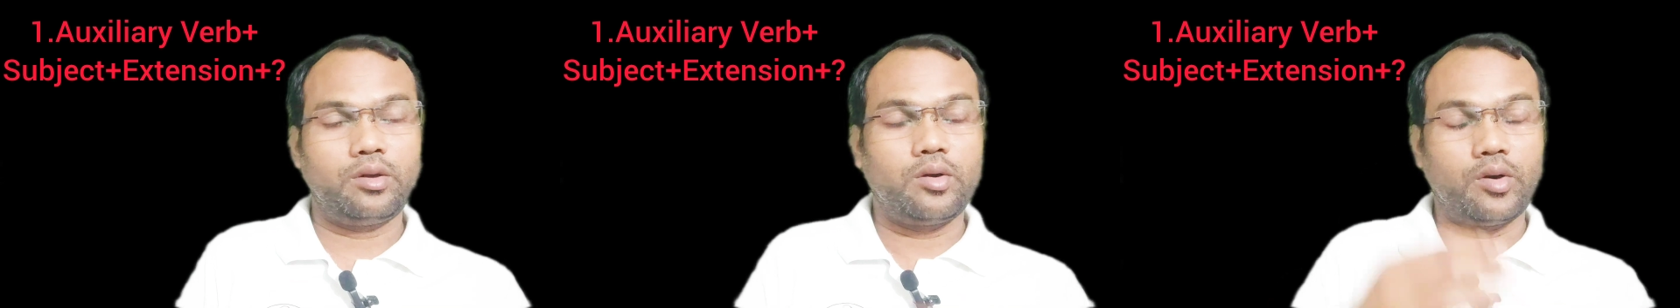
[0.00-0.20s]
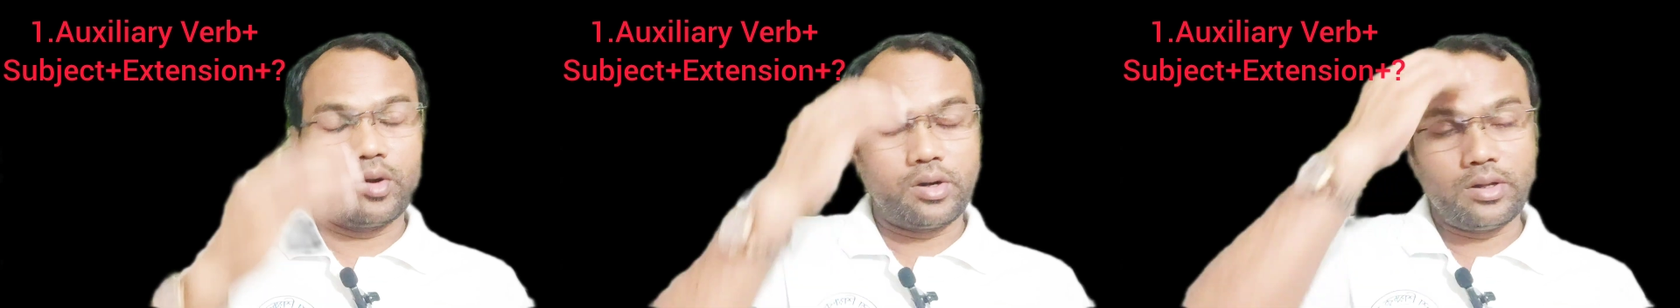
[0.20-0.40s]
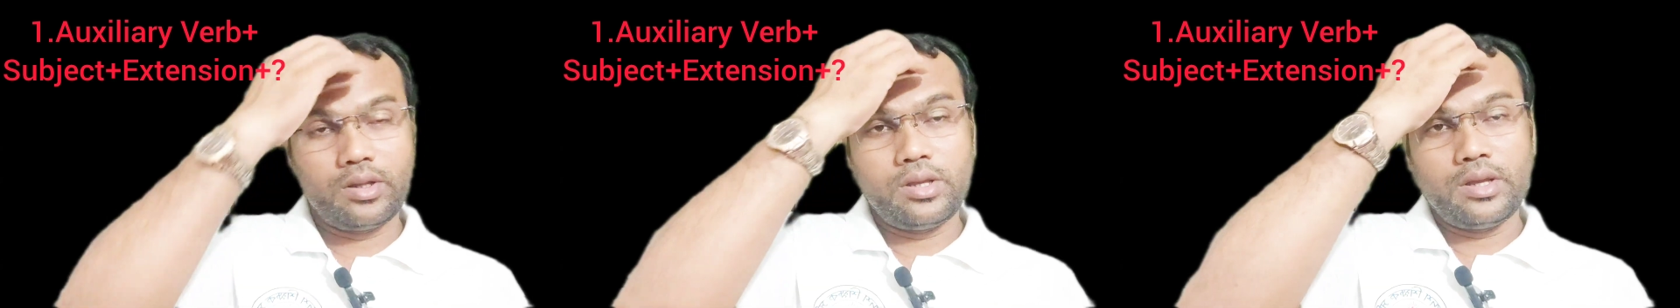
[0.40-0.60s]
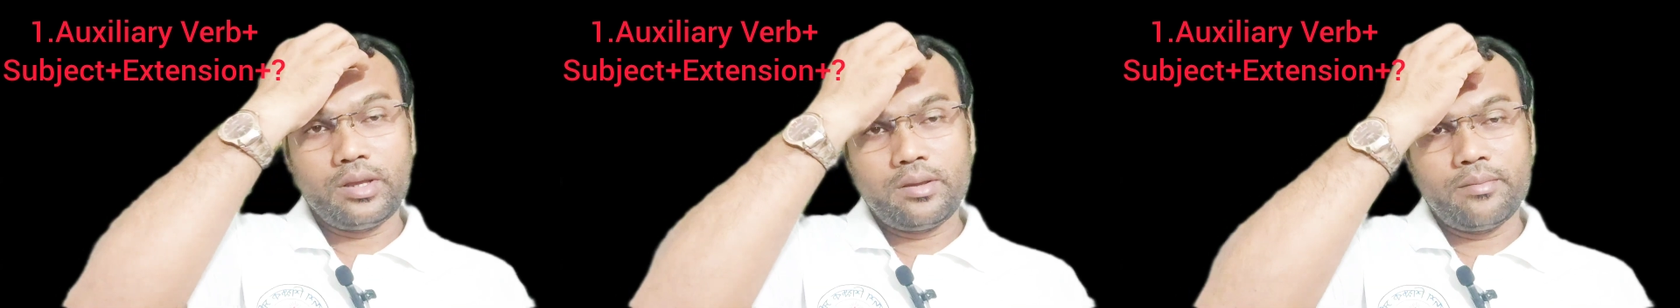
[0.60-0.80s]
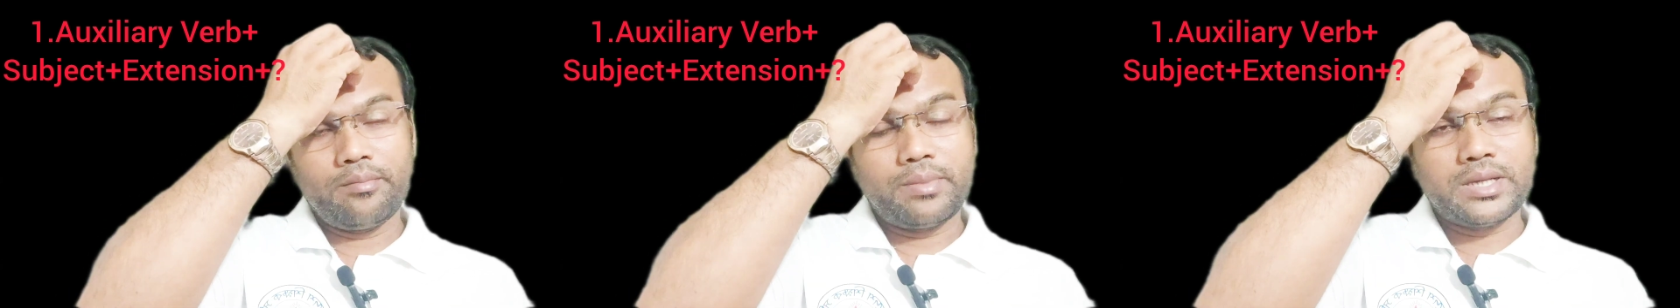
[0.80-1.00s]
Or
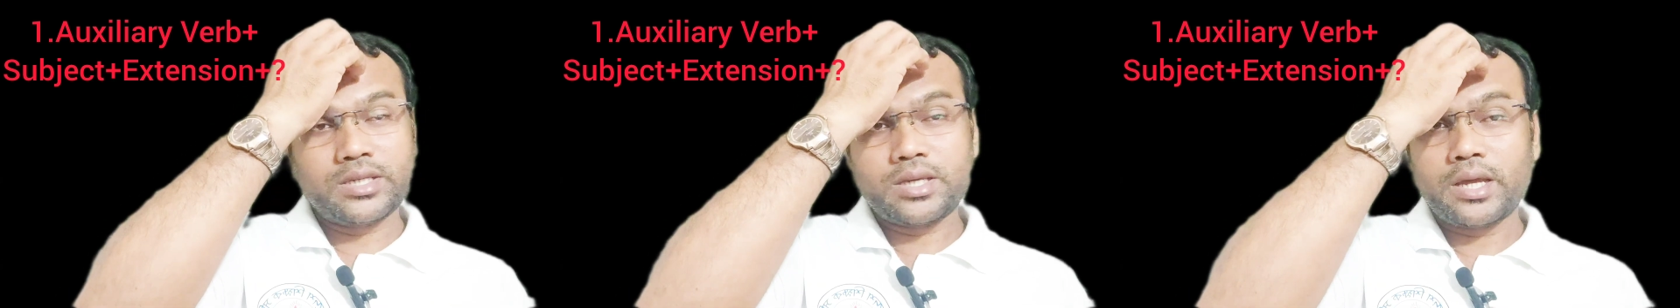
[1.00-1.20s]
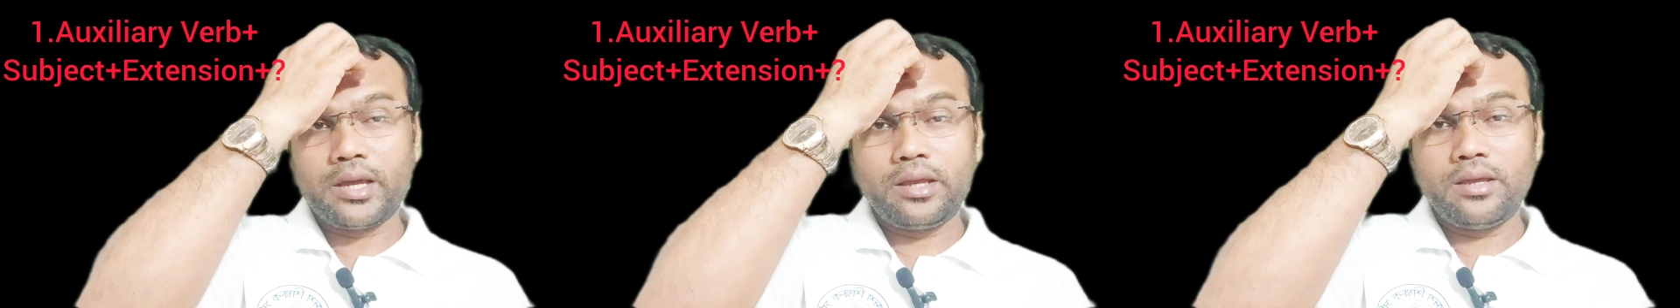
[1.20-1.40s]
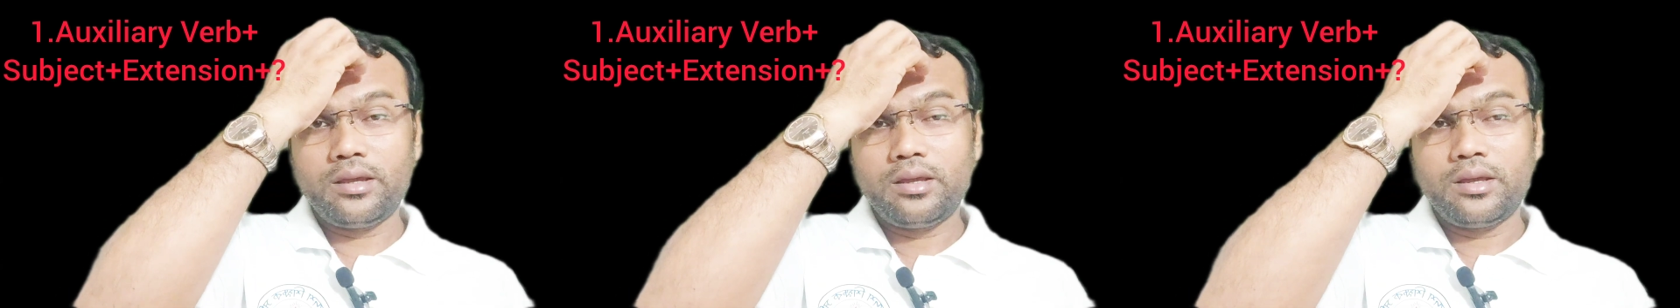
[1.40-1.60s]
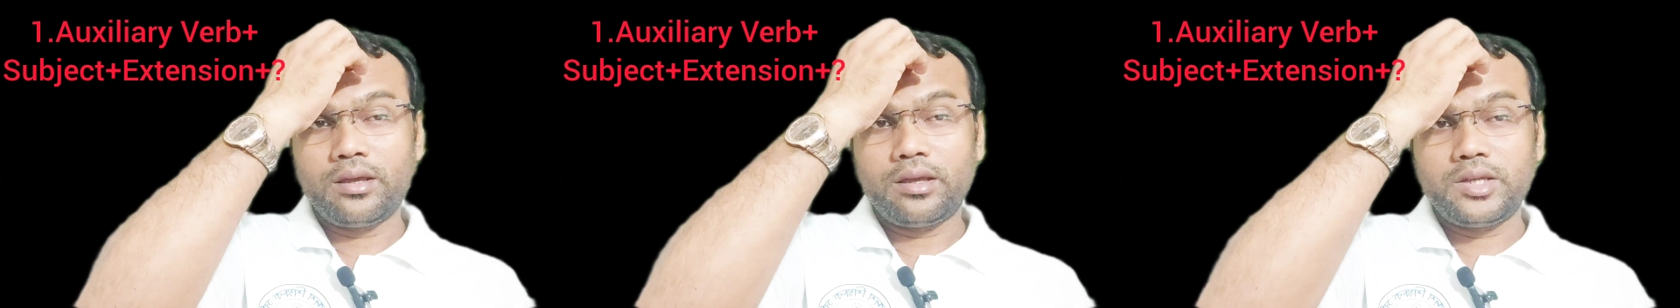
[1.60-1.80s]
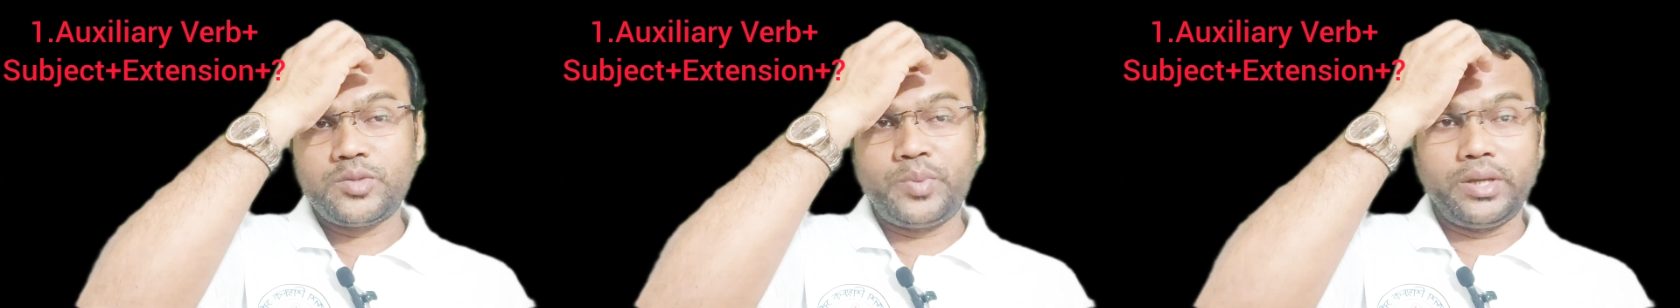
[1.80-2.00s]
must I
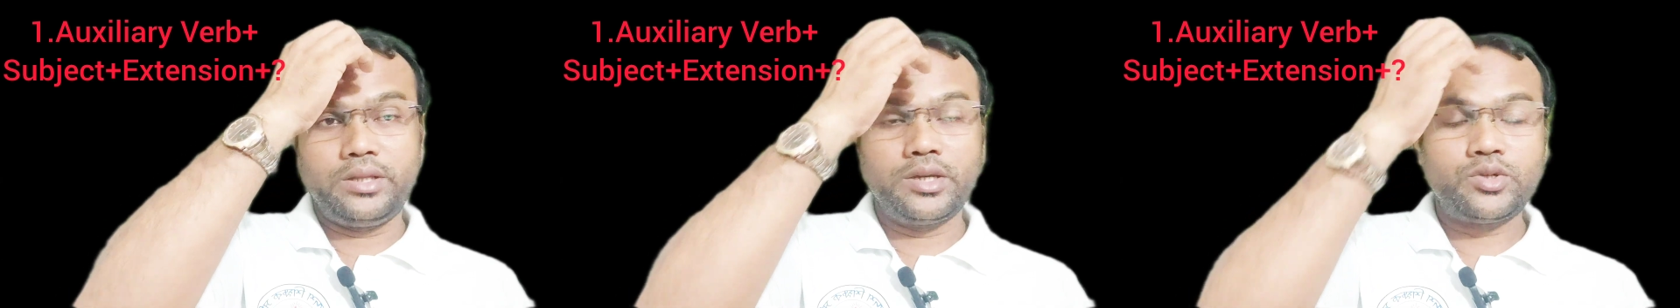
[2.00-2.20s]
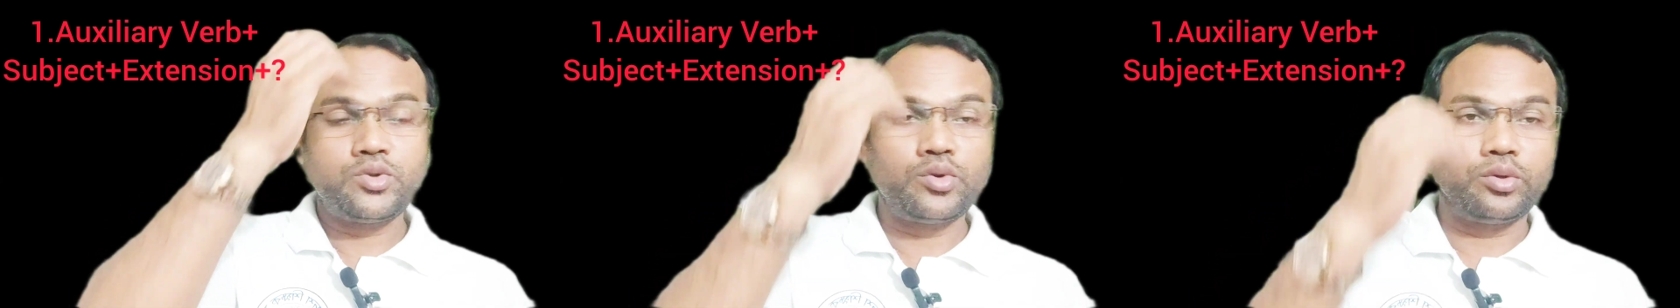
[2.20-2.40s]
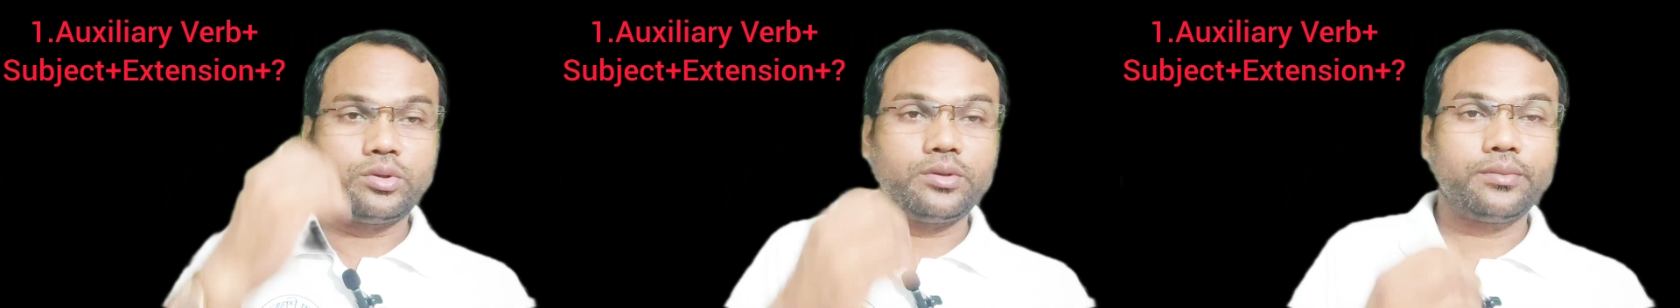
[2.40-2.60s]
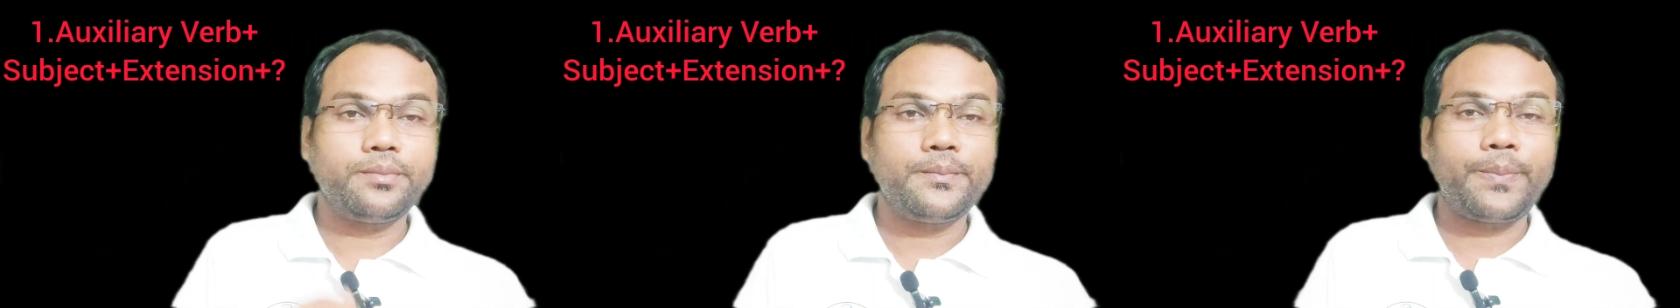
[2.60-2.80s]
speak the truth?